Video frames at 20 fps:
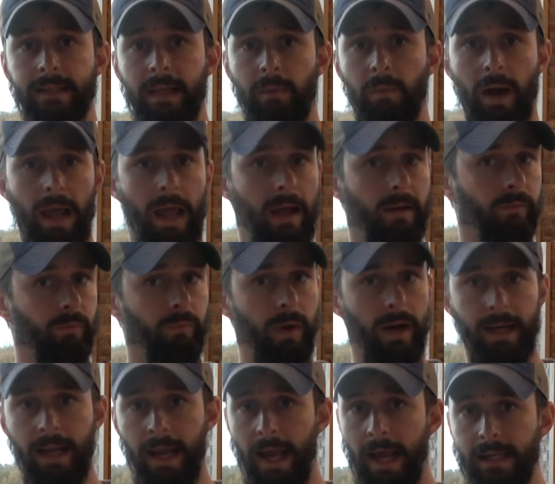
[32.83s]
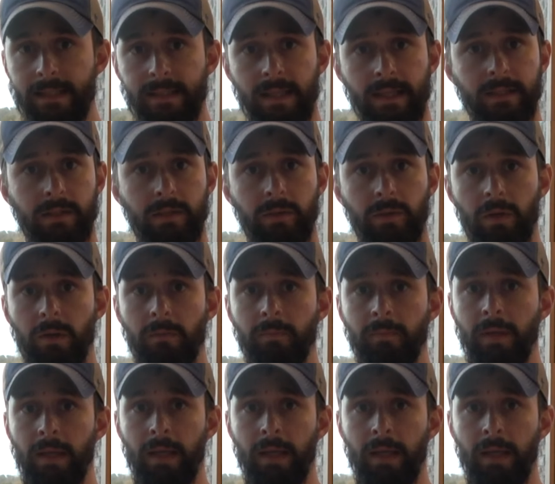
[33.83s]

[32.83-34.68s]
I want to have ready access to them.